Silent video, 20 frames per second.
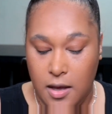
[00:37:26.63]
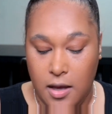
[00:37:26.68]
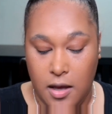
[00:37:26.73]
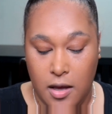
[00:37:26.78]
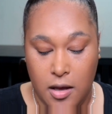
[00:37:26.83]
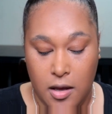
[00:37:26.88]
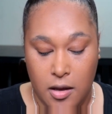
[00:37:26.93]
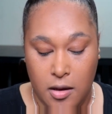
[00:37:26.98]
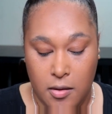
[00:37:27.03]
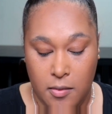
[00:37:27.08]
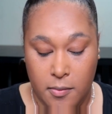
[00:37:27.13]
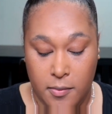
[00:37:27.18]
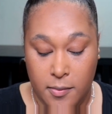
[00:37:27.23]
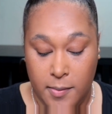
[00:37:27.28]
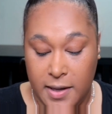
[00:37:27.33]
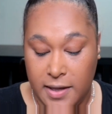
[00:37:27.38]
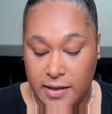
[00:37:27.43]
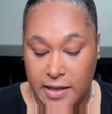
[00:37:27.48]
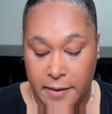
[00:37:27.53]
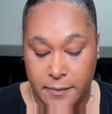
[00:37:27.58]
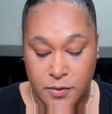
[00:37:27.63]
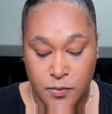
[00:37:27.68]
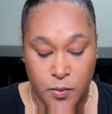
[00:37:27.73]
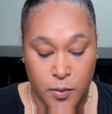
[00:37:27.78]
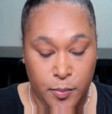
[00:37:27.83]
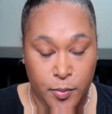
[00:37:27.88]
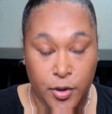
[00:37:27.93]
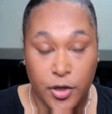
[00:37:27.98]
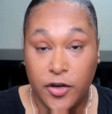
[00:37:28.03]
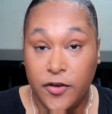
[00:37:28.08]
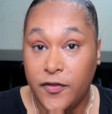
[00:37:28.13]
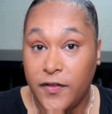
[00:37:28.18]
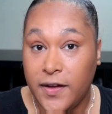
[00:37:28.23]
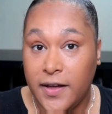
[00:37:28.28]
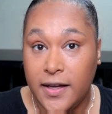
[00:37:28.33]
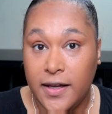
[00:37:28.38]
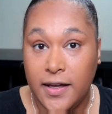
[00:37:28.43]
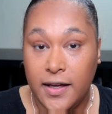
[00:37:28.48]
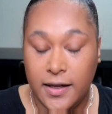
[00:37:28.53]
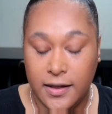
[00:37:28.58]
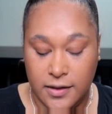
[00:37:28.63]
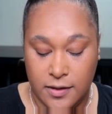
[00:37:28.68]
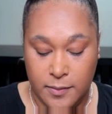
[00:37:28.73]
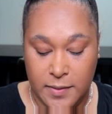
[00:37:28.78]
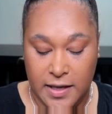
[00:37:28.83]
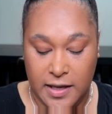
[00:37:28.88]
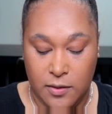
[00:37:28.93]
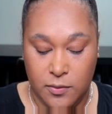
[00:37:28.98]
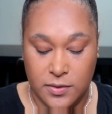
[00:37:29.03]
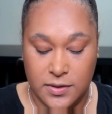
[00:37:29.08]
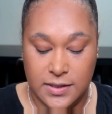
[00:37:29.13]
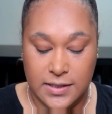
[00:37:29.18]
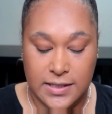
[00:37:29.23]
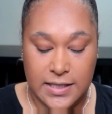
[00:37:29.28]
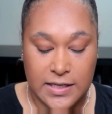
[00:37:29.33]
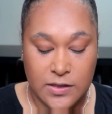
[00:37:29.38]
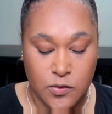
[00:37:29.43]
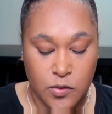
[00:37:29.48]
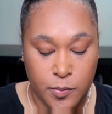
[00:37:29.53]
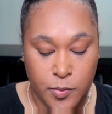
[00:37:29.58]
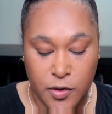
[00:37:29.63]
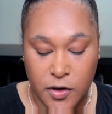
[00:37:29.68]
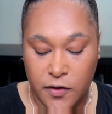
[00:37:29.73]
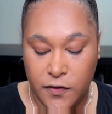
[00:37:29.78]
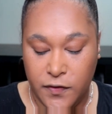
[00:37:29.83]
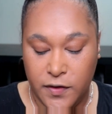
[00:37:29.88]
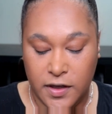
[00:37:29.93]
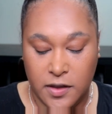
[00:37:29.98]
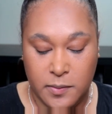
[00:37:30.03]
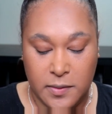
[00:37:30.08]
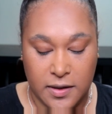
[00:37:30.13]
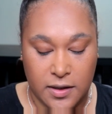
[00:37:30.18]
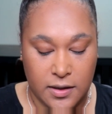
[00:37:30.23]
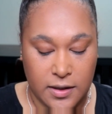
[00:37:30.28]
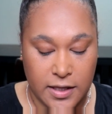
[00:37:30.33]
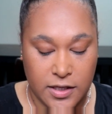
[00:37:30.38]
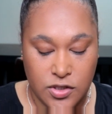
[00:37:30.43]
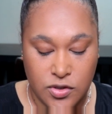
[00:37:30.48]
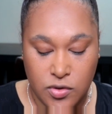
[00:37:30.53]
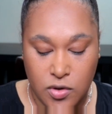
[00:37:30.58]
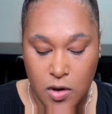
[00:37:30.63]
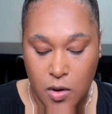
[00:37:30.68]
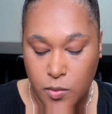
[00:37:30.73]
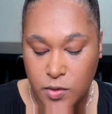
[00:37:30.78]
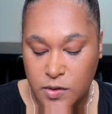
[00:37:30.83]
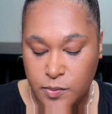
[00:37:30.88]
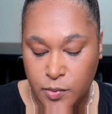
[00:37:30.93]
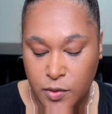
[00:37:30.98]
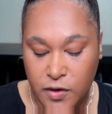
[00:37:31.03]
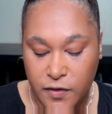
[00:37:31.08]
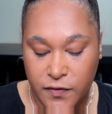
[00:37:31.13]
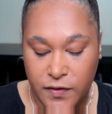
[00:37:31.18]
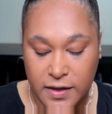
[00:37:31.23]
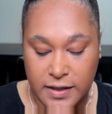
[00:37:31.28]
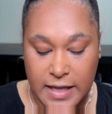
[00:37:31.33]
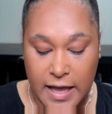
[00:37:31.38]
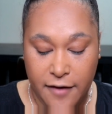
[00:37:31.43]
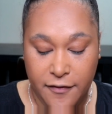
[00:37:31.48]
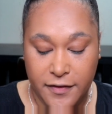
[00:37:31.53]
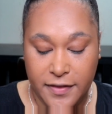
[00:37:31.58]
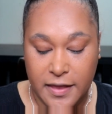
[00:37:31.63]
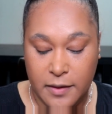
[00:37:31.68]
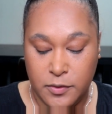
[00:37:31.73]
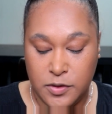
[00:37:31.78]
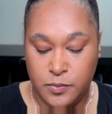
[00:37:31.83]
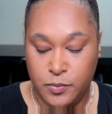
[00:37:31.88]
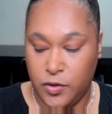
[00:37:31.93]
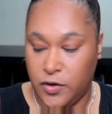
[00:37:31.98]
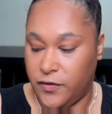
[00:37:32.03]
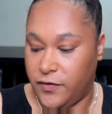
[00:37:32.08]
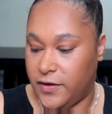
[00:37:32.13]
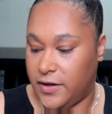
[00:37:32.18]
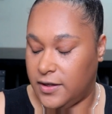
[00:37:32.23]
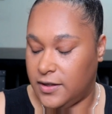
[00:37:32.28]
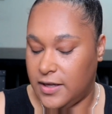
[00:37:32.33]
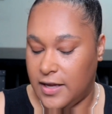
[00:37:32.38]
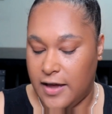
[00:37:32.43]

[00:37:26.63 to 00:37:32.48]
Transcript: My labs were perfect. My A1Cs were perfect. My cholesterol was perfect. Everything was perfect.